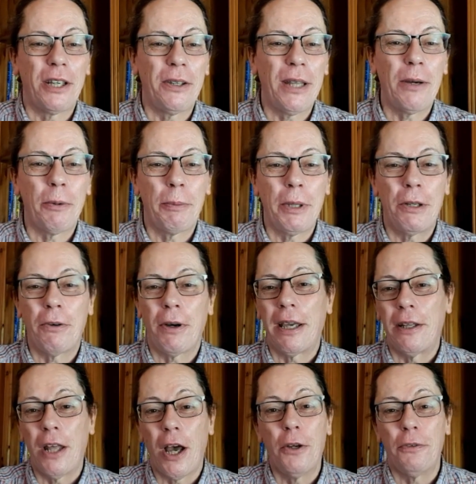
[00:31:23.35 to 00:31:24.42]
so that would be
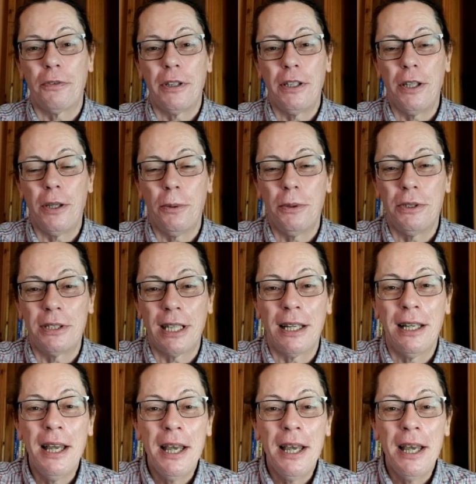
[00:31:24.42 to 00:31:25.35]
great, and hopefully you would